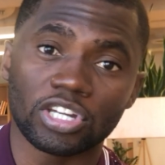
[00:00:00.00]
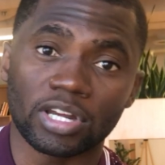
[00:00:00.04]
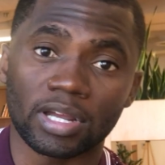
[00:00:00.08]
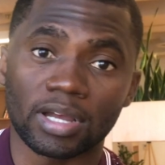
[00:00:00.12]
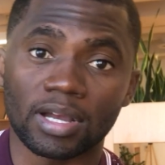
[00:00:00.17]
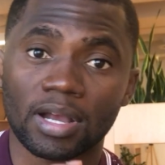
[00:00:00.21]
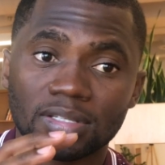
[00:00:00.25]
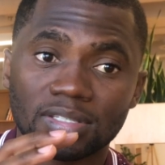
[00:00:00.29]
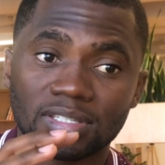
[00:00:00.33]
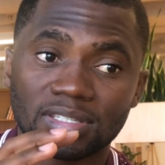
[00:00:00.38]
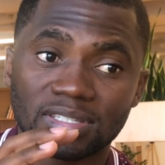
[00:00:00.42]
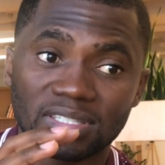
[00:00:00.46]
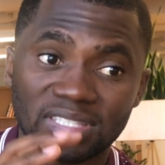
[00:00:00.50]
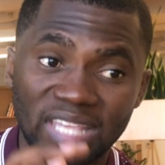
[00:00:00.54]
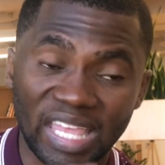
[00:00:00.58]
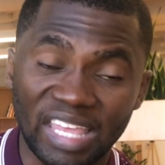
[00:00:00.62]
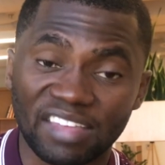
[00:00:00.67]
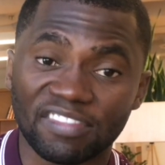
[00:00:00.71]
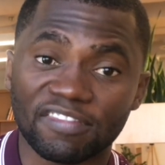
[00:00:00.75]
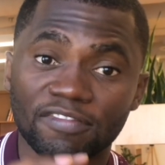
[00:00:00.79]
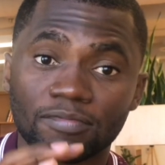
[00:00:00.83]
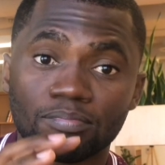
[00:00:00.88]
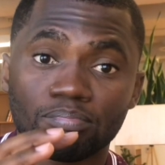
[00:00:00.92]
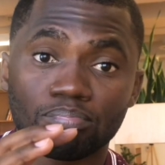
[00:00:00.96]
a
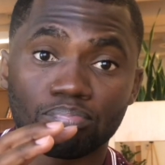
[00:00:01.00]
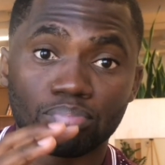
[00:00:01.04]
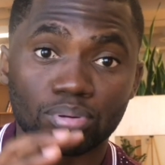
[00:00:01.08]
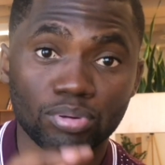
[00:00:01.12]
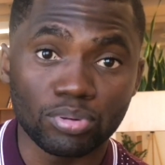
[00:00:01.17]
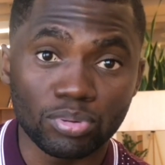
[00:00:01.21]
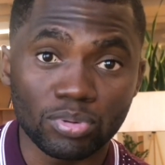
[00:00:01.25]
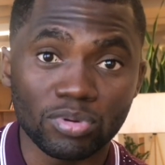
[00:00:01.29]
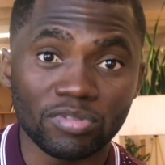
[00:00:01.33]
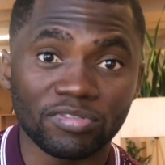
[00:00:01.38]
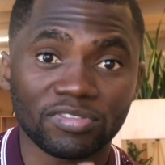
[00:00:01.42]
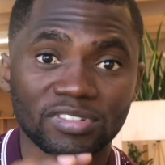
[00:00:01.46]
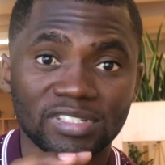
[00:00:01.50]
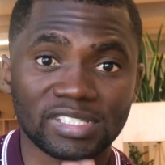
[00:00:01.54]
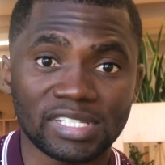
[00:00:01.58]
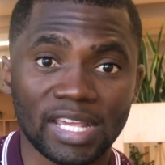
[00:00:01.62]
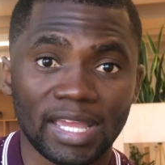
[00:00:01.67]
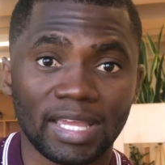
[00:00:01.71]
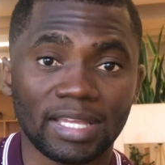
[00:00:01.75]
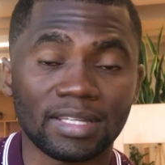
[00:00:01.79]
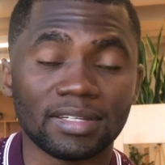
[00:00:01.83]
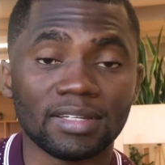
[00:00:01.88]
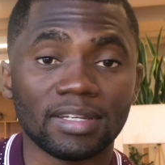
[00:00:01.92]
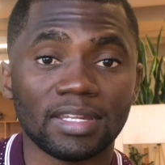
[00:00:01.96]
safe proof
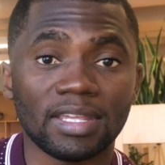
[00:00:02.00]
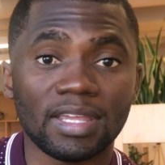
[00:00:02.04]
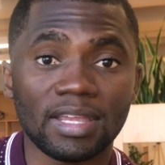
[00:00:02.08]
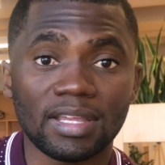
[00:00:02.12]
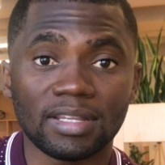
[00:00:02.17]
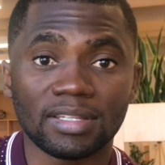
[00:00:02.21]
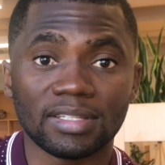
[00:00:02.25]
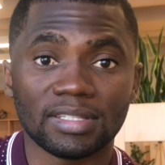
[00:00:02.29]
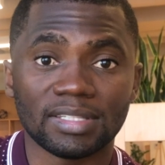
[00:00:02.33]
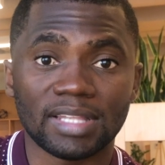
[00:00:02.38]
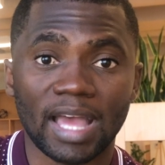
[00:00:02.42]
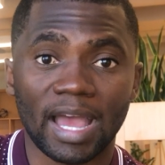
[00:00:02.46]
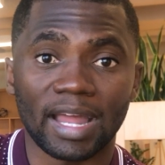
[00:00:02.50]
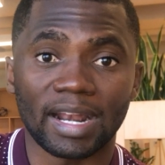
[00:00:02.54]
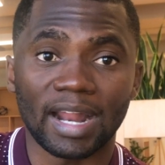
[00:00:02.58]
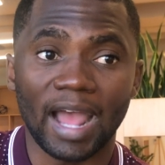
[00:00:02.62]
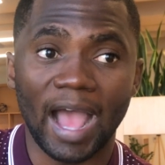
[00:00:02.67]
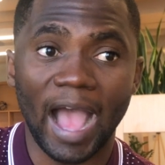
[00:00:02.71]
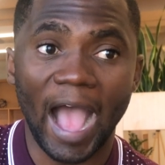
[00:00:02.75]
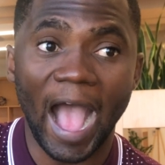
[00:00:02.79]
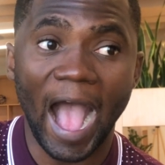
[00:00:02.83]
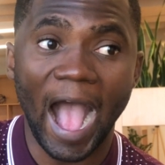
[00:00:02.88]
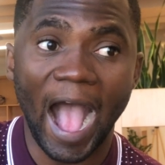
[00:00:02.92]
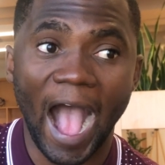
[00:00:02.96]
technique that
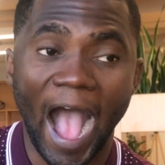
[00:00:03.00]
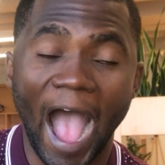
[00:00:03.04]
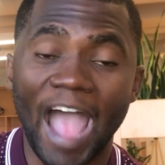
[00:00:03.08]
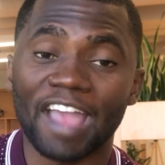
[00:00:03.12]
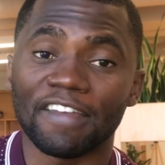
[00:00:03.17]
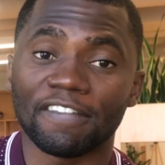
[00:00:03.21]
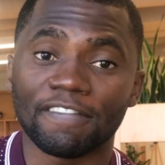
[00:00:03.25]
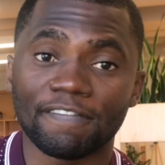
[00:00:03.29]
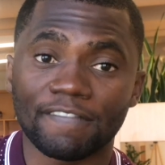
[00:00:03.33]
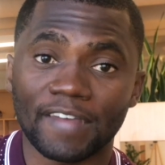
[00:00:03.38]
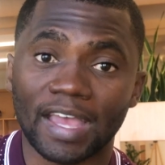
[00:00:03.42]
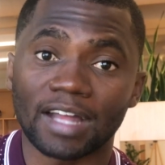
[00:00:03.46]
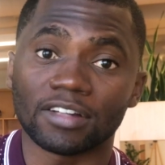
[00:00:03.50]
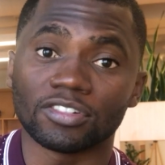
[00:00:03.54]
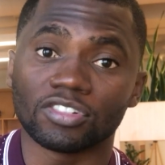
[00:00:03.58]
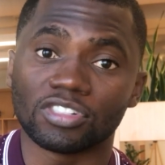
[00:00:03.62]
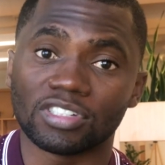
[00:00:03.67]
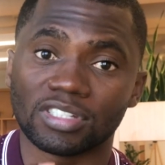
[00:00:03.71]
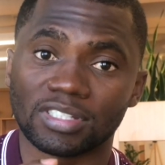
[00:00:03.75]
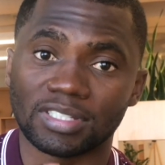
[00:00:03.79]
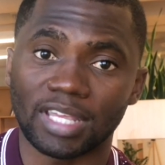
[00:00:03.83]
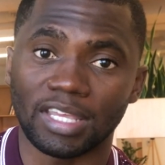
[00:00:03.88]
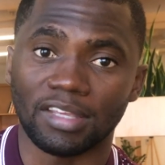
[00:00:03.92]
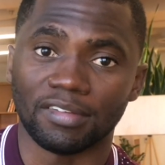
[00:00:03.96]
I felt
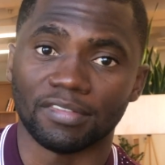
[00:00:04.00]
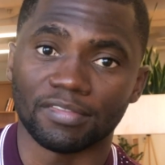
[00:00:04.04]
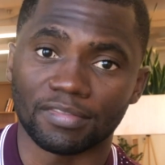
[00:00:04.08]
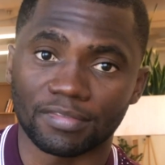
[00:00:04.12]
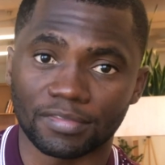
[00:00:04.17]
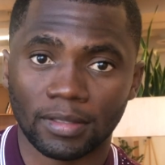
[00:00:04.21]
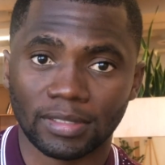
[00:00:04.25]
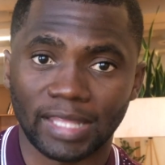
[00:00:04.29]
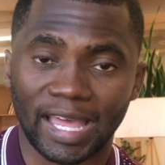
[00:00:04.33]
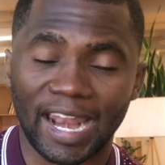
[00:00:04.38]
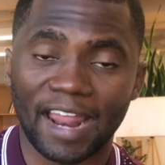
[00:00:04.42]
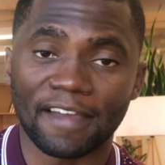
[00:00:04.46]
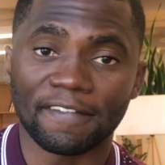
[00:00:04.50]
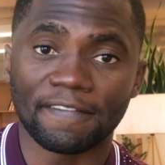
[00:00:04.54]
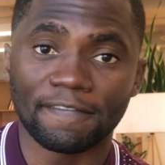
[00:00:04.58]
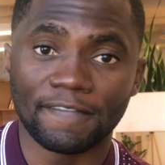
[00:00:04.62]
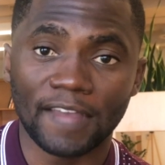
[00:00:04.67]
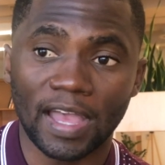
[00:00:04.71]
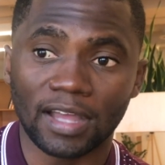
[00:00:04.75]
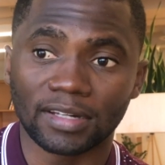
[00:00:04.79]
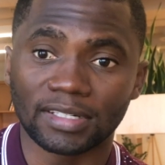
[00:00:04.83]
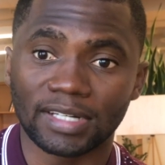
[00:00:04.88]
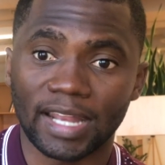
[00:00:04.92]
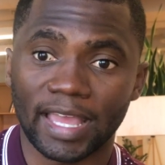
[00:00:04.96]
safe. That I
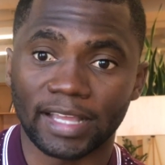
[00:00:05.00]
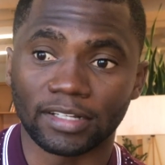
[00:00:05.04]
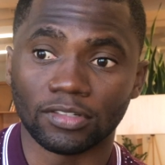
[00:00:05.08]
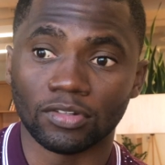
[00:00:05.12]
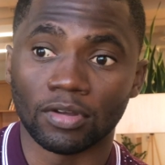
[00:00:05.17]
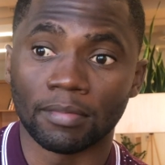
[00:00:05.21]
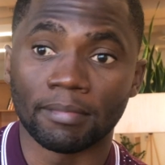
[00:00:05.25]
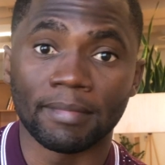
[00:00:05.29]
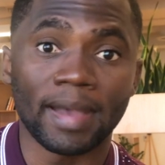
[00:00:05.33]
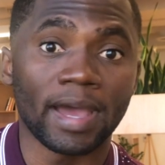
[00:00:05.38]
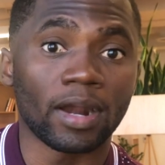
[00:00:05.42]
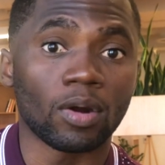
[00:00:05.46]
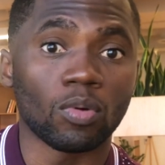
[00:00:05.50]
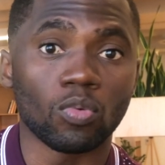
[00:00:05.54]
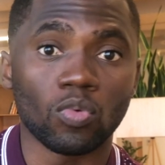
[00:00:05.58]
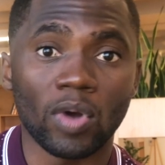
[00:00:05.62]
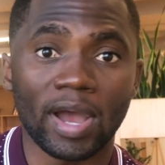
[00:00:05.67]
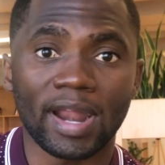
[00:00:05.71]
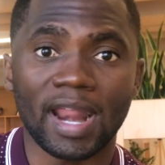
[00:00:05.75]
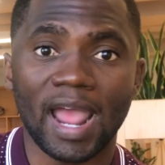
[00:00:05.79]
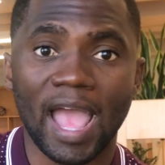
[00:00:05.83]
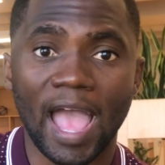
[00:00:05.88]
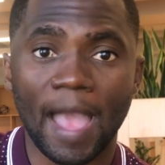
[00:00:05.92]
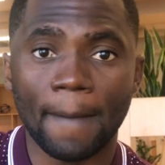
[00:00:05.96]
felt like no matter
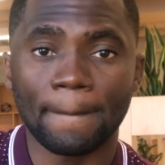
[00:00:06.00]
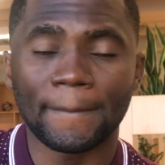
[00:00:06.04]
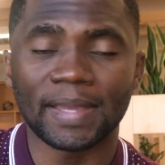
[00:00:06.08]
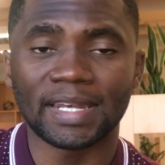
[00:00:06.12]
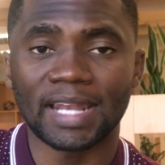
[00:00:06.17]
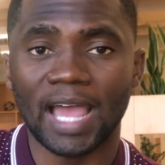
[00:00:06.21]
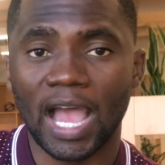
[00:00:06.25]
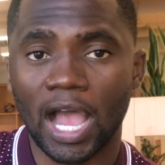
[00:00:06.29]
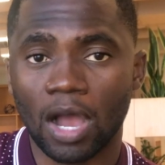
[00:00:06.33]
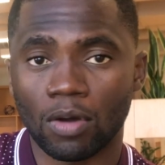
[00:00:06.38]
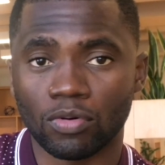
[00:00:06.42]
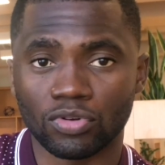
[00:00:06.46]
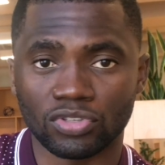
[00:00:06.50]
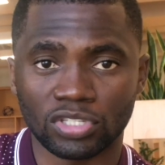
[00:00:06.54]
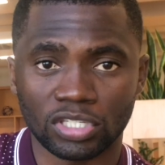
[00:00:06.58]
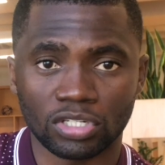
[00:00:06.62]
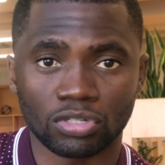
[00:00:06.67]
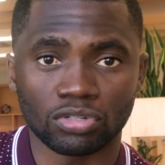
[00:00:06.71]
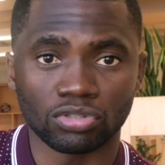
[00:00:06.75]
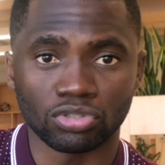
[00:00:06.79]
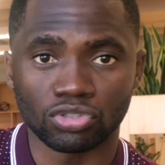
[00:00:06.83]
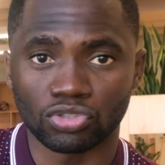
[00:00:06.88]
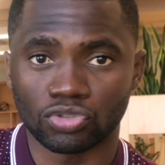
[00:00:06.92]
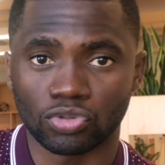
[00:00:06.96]
what happened, I was in
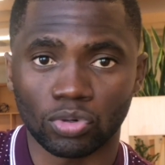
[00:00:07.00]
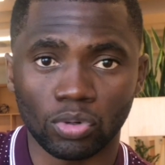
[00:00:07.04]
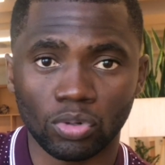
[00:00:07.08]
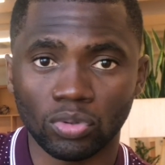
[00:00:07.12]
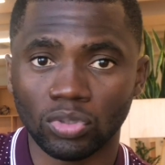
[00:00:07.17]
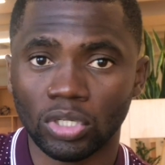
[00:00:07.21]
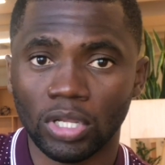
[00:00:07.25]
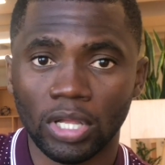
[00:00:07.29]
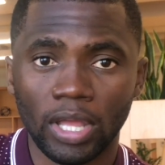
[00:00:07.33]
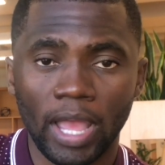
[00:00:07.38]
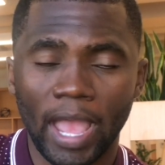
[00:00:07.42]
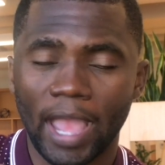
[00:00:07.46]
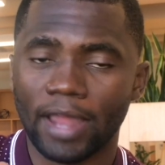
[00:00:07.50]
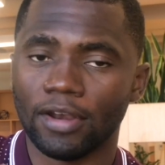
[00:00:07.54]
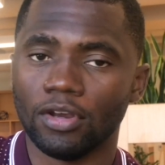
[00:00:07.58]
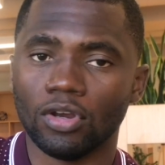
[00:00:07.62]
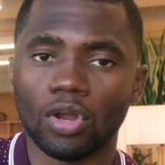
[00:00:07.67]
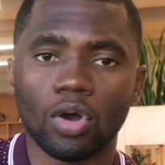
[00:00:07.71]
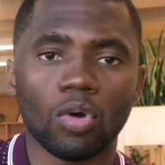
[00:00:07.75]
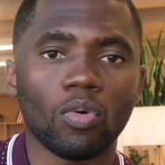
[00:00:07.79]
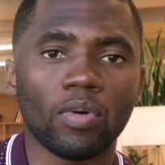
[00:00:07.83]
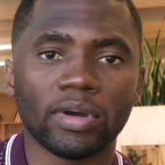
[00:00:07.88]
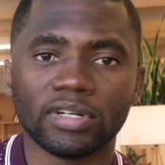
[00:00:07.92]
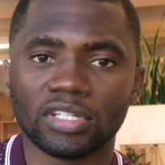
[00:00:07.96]
control and no
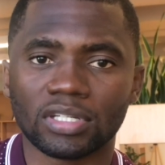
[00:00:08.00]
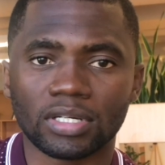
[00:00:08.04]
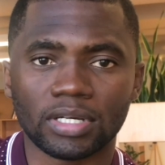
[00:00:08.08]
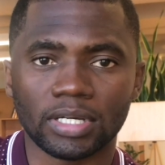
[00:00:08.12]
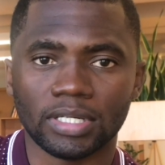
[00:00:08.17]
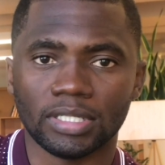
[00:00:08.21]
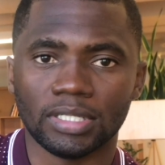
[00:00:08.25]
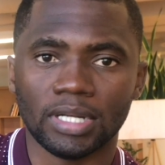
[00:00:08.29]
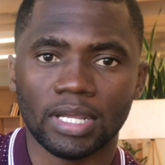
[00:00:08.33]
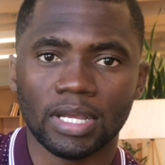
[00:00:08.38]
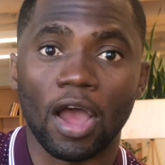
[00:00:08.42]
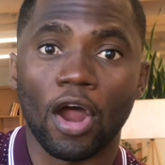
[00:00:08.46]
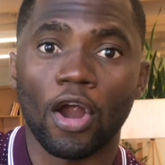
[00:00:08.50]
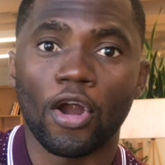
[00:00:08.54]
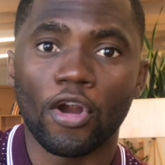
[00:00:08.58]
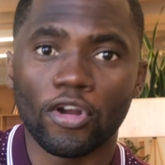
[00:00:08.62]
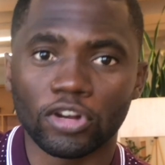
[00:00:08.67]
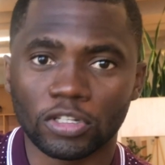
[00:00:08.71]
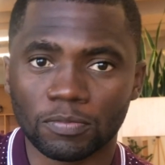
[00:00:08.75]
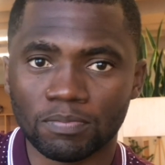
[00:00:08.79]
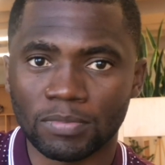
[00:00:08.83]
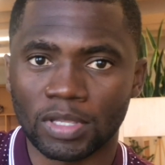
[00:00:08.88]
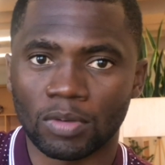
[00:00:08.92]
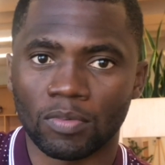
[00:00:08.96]
one could
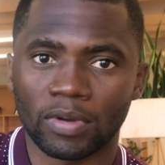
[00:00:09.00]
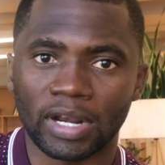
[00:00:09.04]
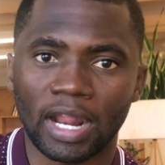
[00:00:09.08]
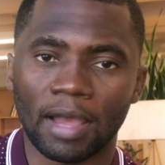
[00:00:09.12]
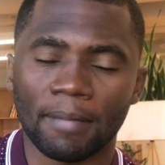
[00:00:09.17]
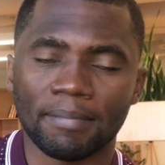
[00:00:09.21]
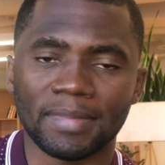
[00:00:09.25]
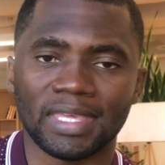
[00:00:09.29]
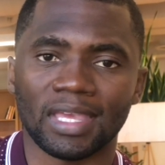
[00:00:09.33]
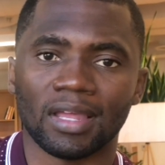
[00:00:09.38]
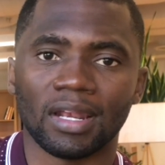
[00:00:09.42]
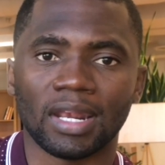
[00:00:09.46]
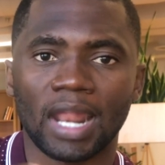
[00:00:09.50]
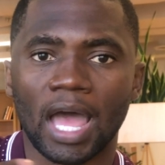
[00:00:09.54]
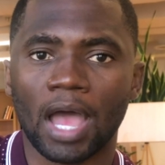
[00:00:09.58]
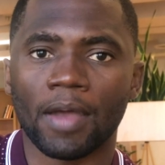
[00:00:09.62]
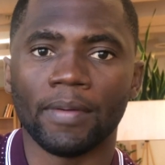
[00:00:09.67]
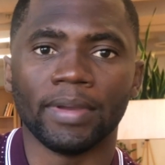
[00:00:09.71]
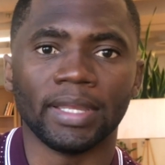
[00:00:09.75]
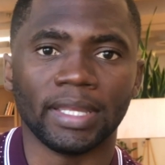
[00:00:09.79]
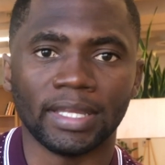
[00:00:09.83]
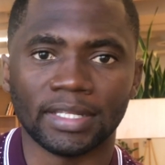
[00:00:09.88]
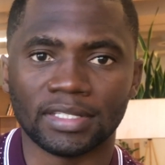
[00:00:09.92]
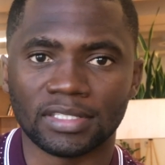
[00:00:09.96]
hurt me without me allowing
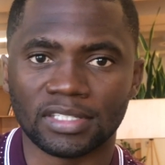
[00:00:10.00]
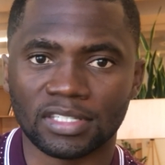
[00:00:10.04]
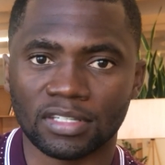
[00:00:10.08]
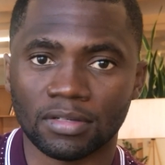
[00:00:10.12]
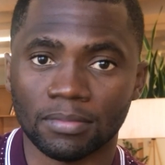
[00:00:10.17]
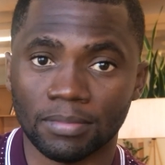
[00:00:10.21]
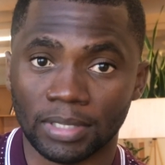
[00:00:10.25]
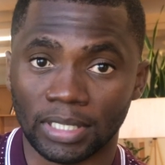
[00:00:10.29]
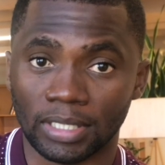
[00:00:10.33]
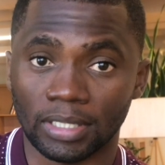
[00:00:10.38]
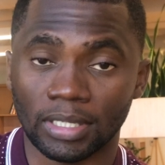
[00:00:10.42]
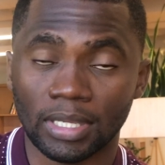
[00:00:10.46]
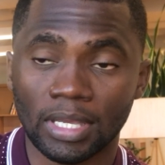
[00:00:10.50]
it to be.